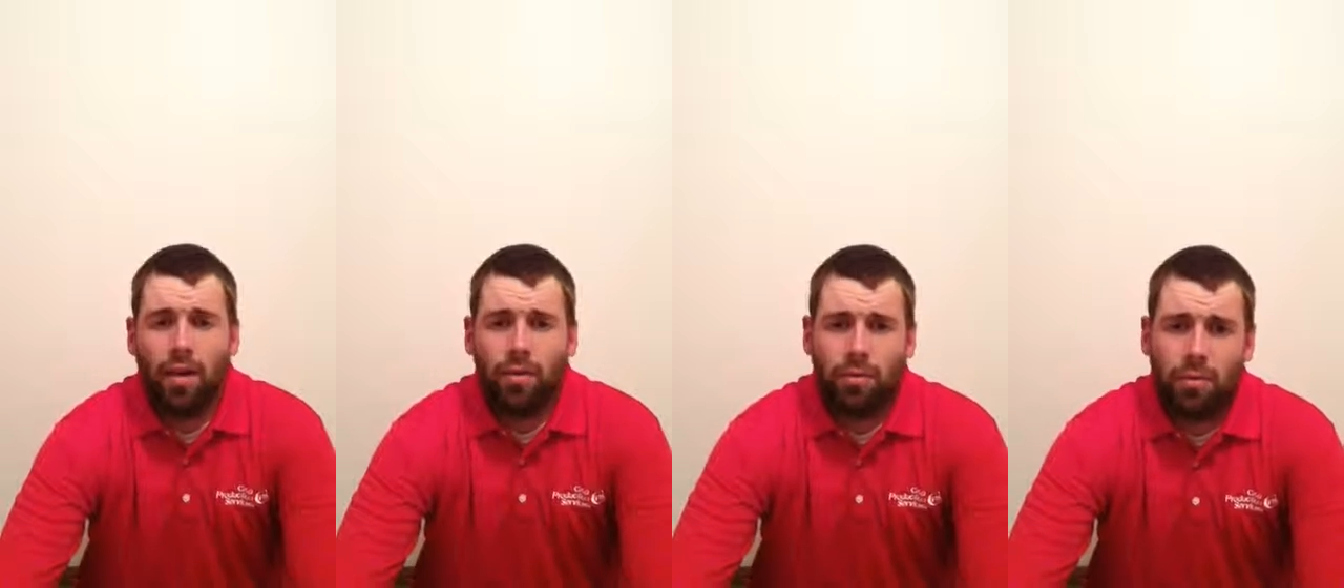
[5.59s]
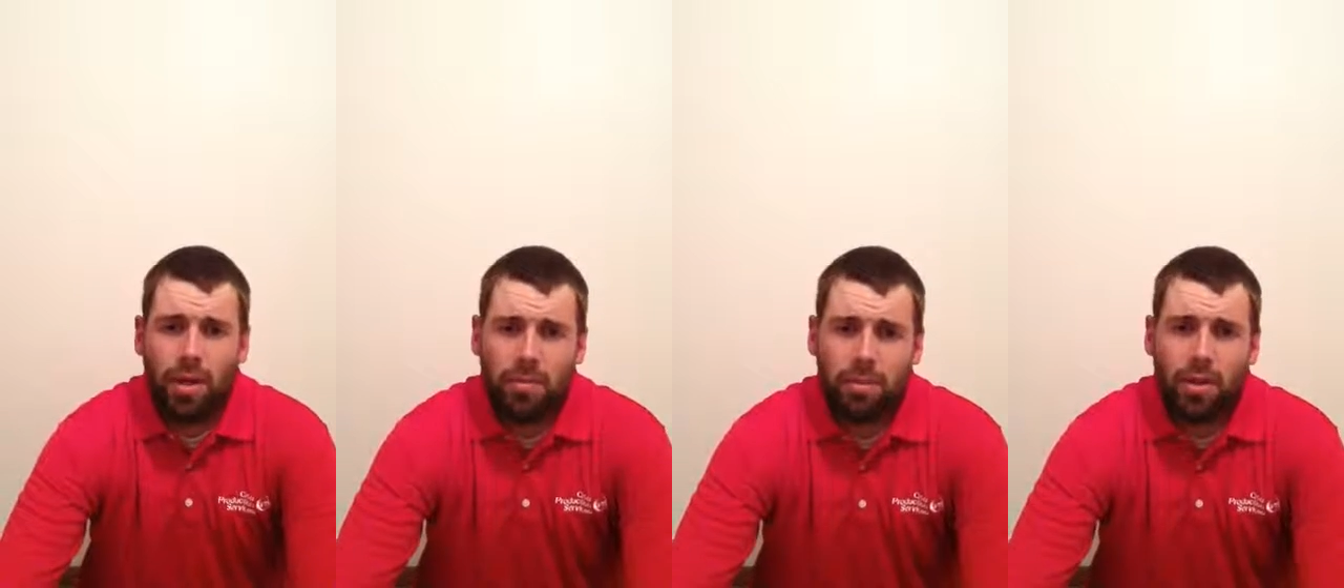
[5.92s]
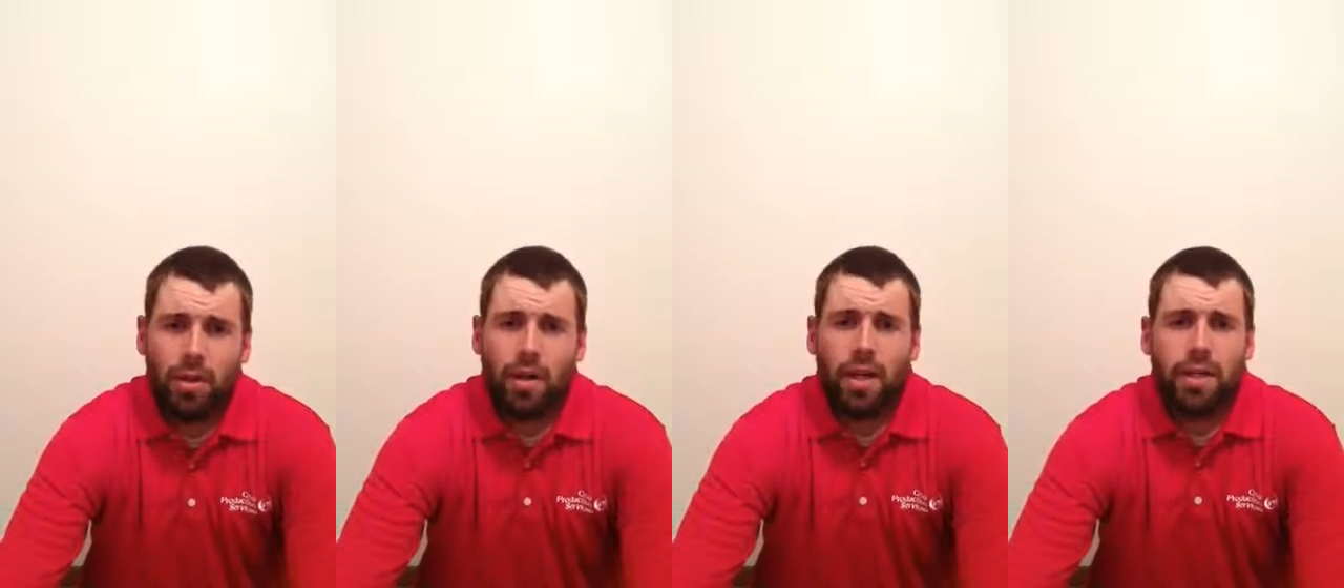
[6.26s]
For my
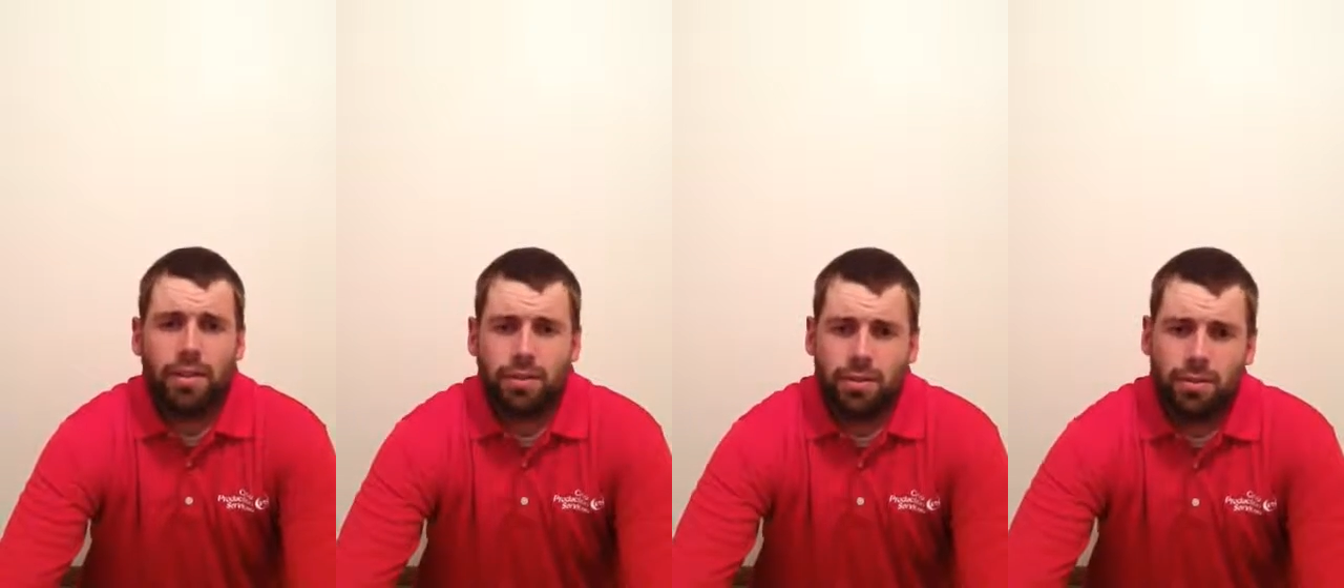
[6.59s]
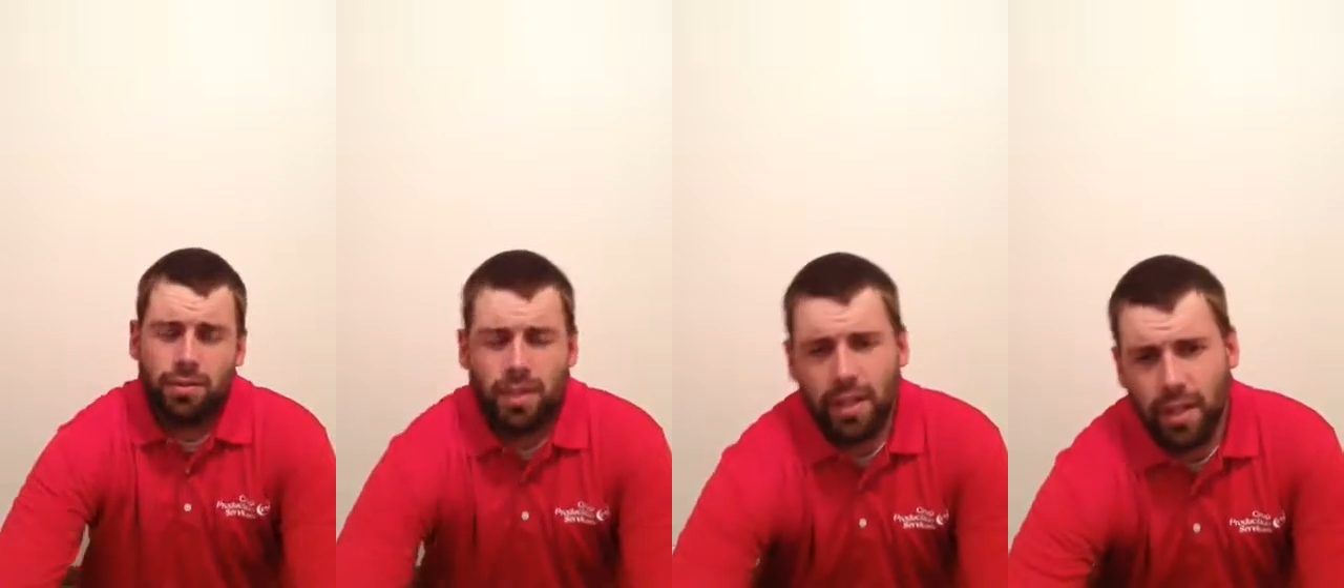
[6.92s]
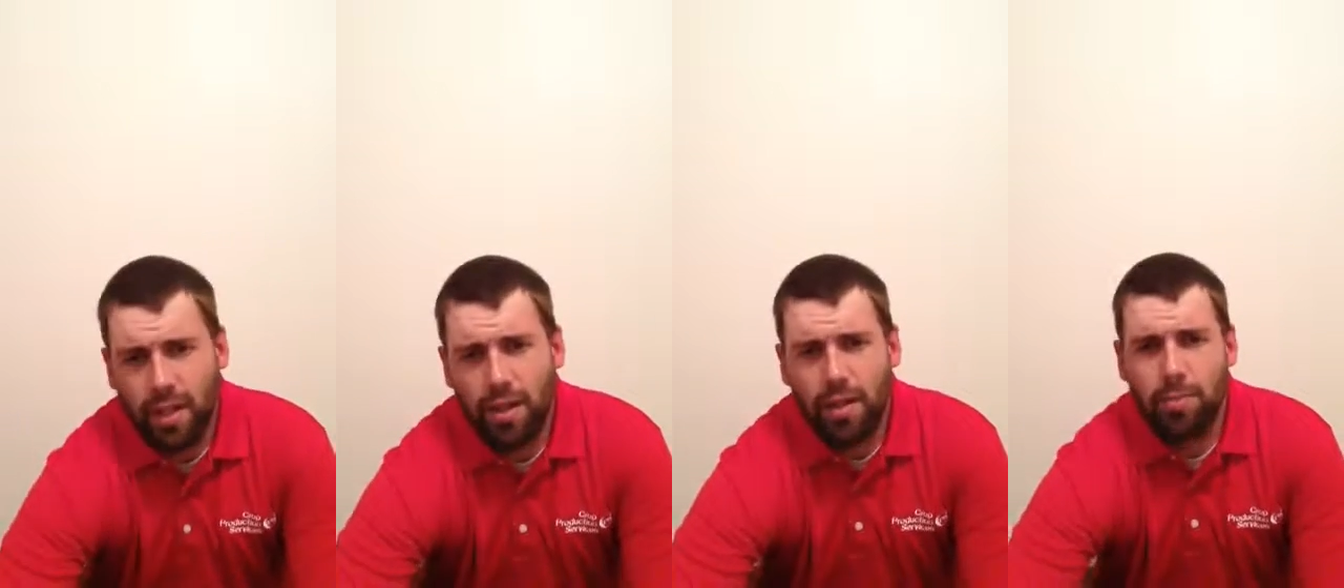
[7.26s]
blog, I didn't choose
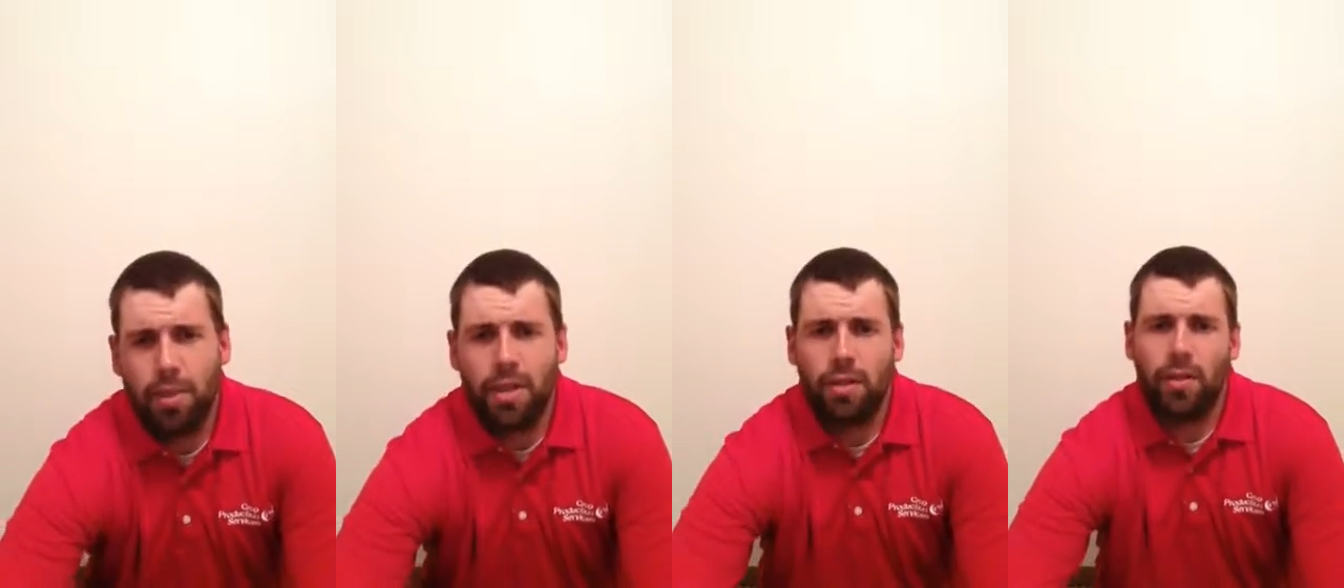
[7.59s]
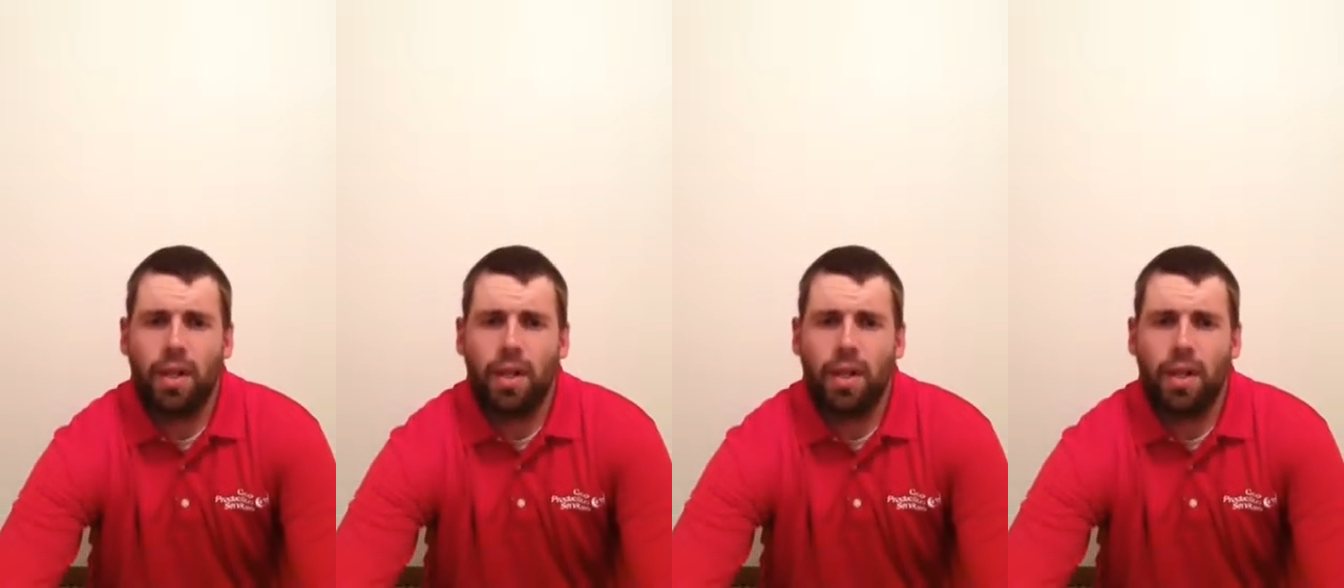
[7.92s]
anything on the menu.